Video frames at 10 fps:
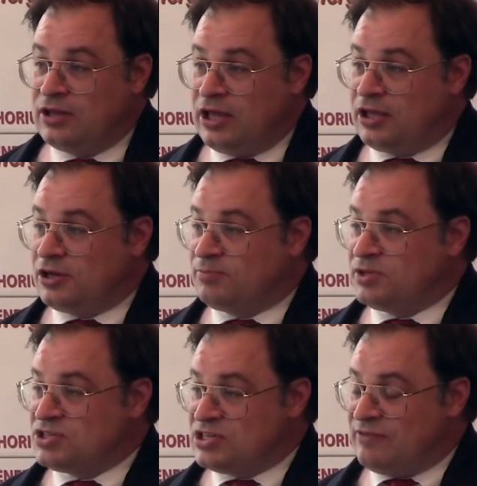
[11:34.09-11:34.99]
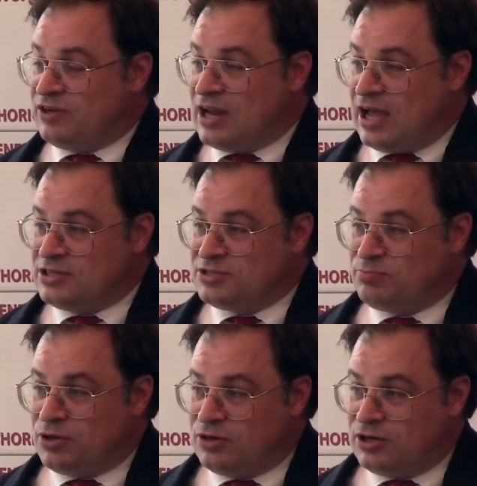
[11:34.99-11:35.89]
They get up to 7/9
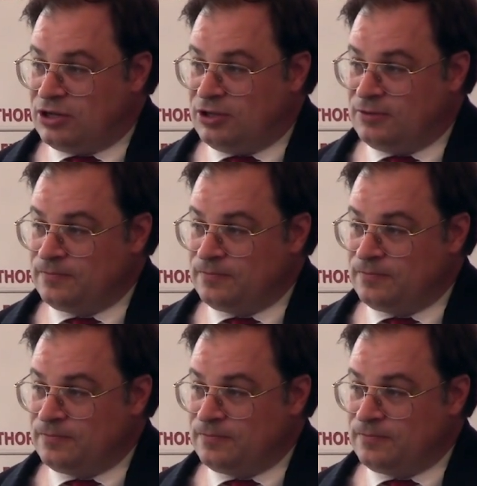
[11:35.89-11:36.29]
of purity.